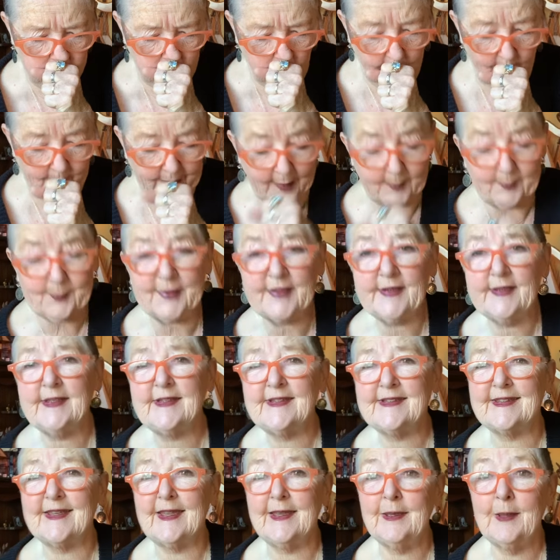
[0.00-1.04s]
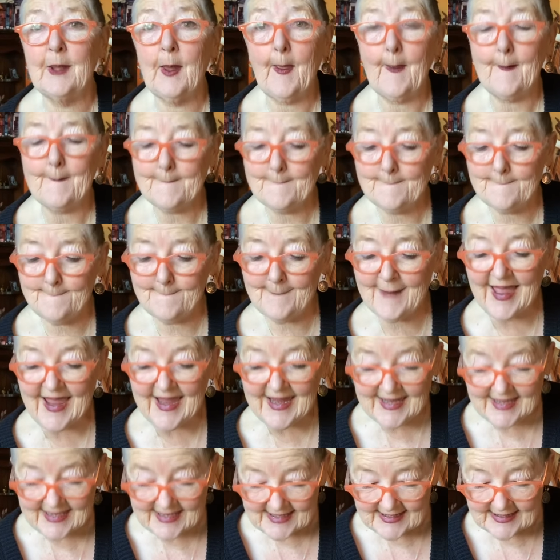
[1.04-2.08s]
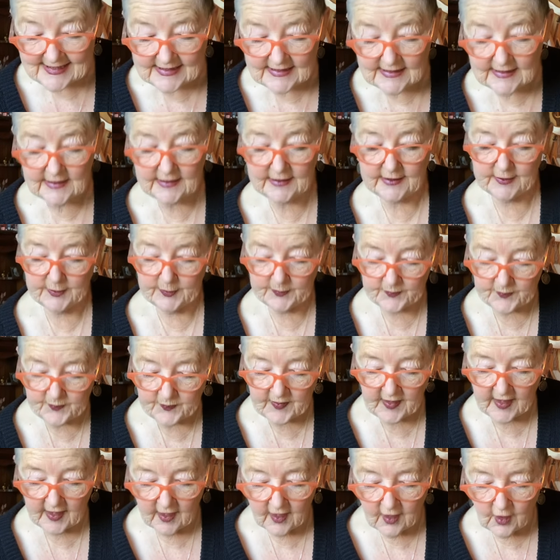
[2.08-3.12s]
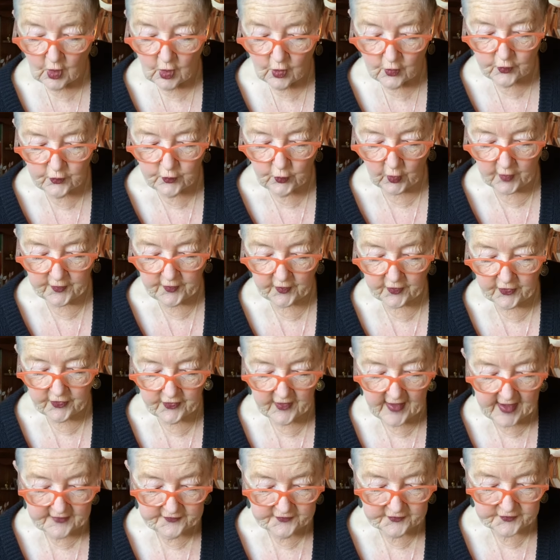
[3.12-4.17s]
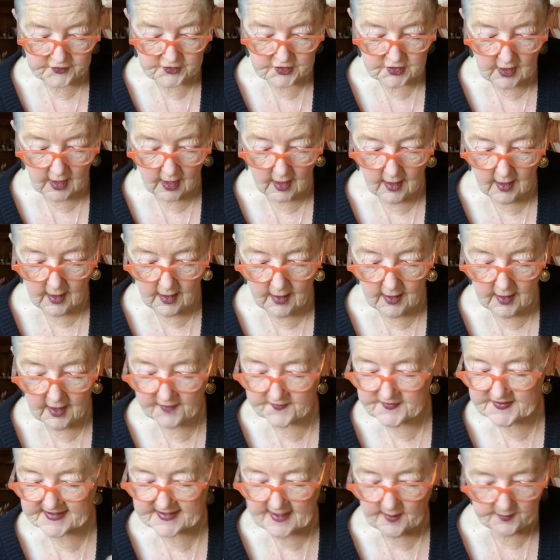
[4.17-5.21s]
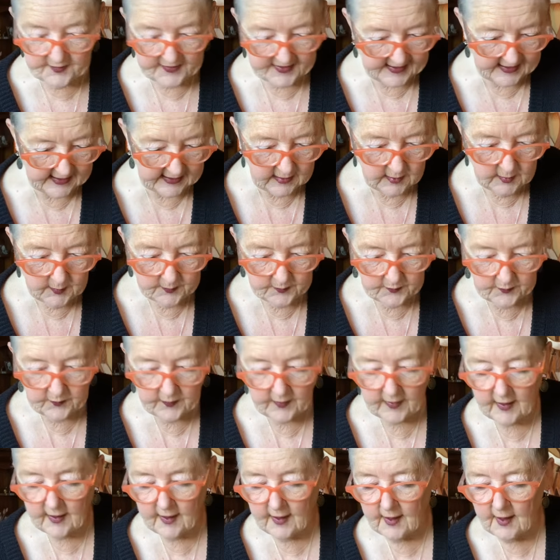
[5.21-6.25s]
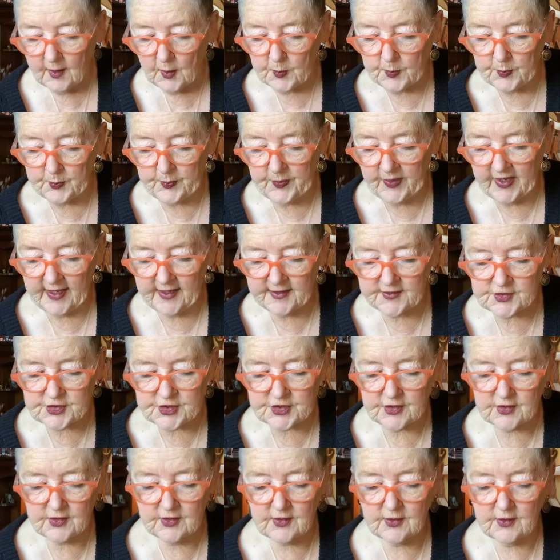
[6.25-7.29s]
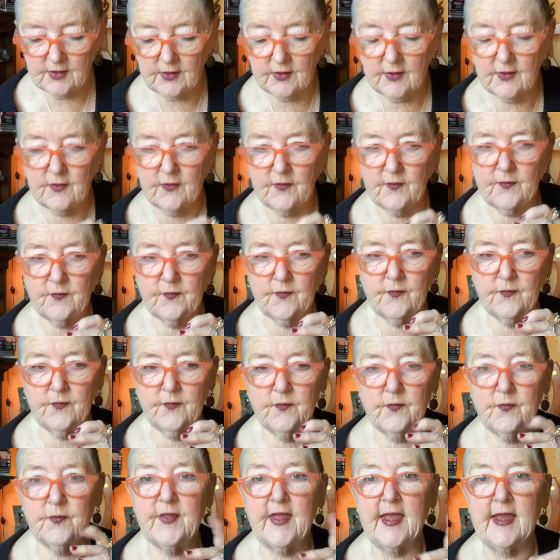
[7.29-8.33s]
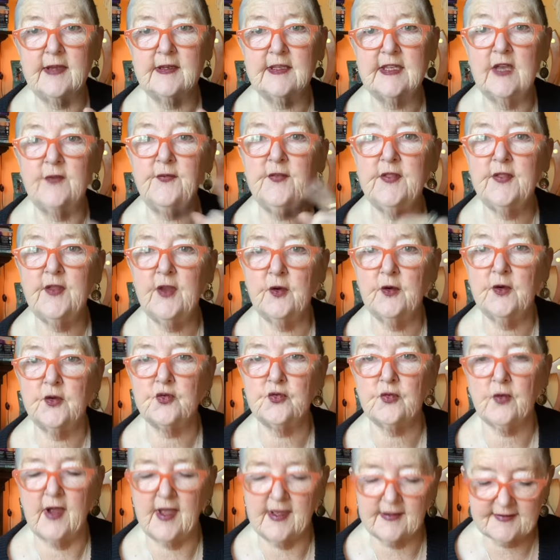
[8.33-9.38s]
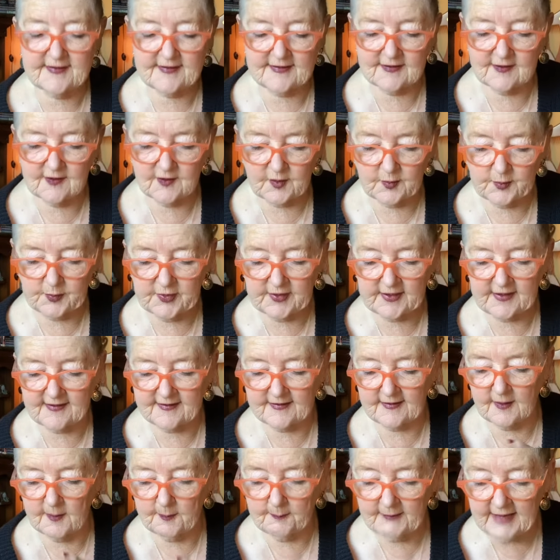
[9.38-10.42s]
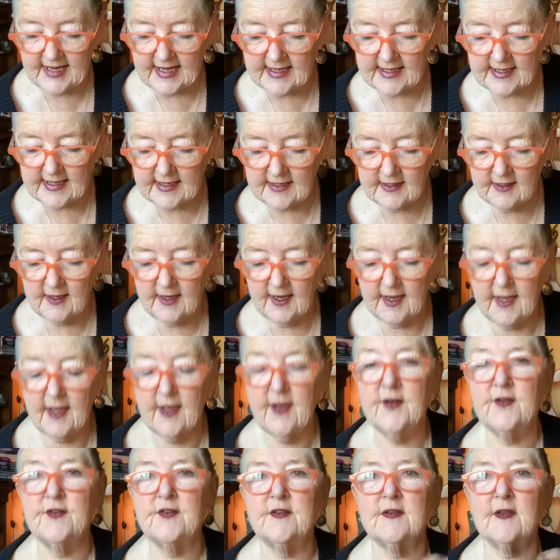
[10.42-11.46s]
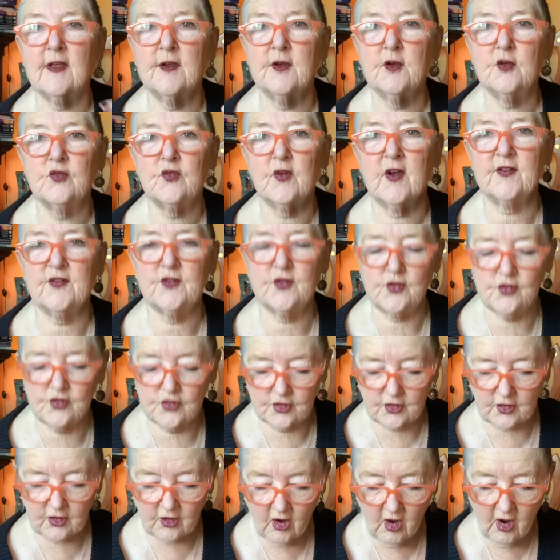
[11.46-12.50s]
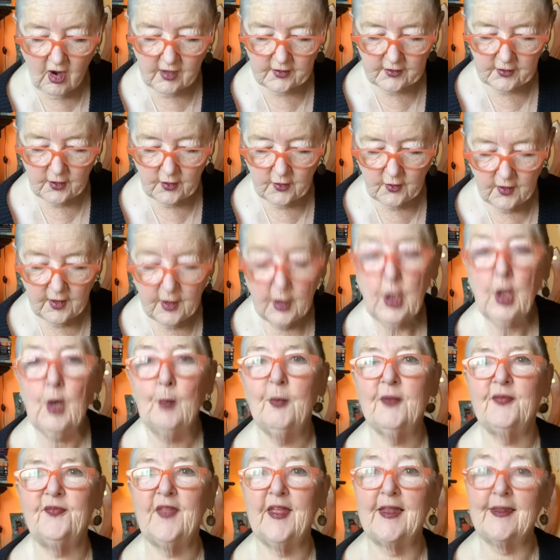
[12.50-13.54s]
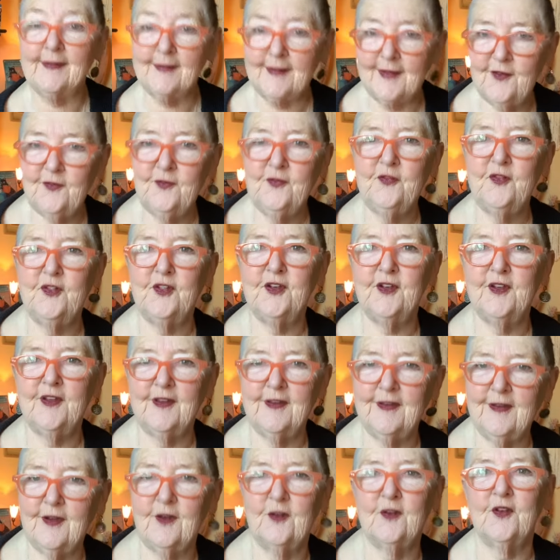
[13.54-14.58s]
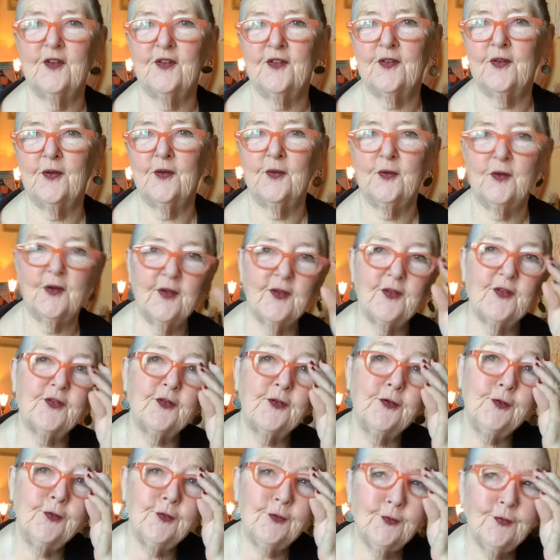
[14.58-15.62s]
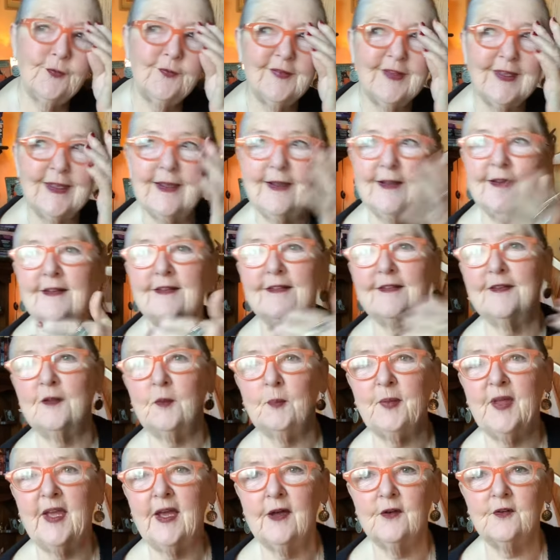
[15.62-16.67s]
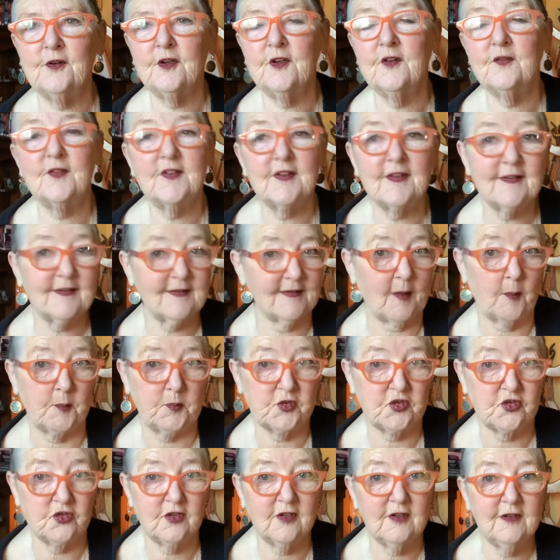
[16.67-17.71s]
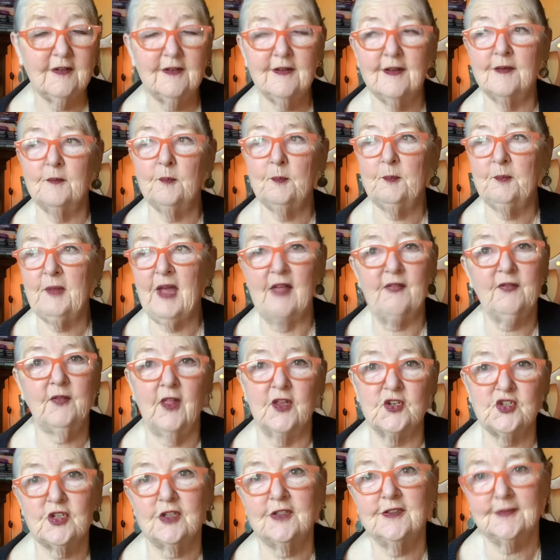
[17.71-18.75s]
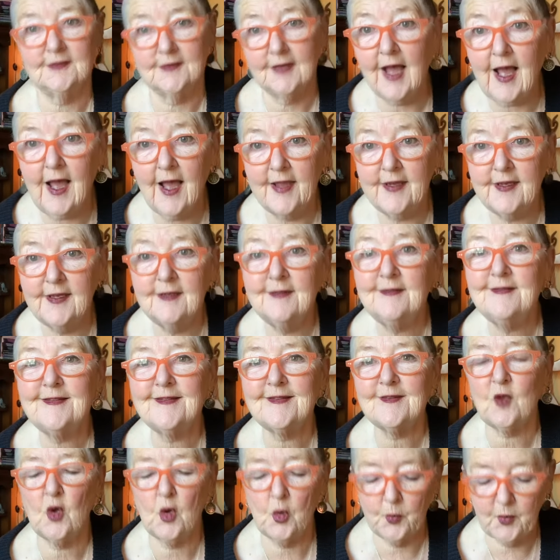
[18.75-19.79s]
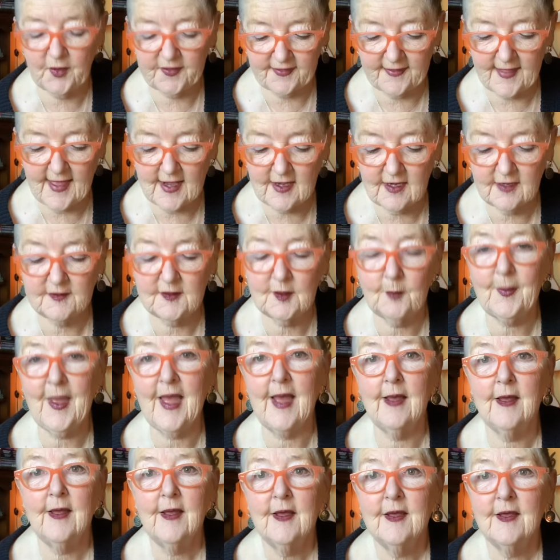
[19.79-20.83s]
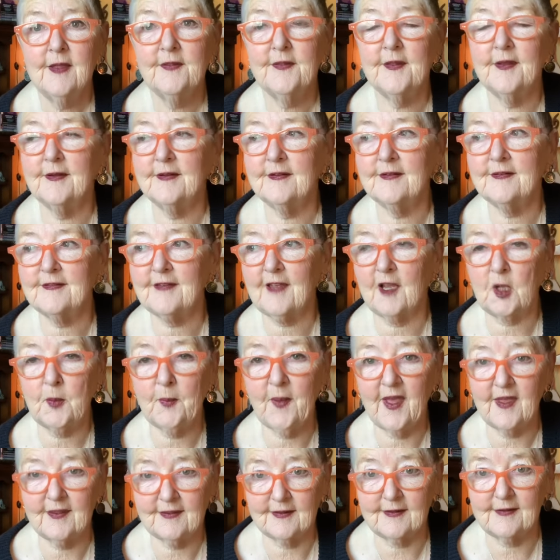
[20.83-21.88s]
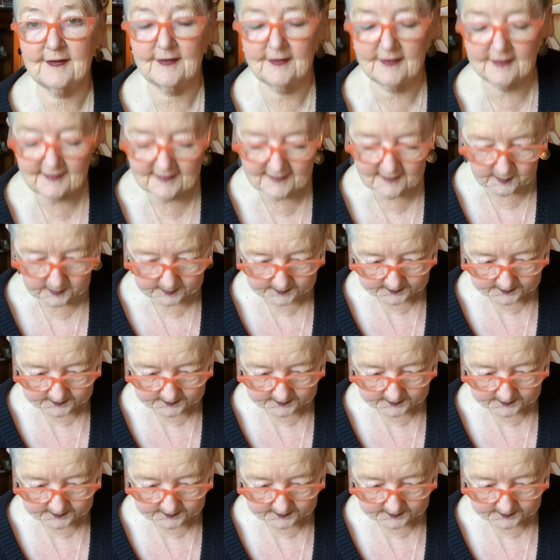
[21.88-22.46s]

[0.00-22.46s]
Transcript: by police in Maine for the theft of something, but they had given their address to the police in Maine as an address in Chicago, but they lived in Arizona. So you kind of see a pattern of deception and pathological lying. So put that on the psychopathic list.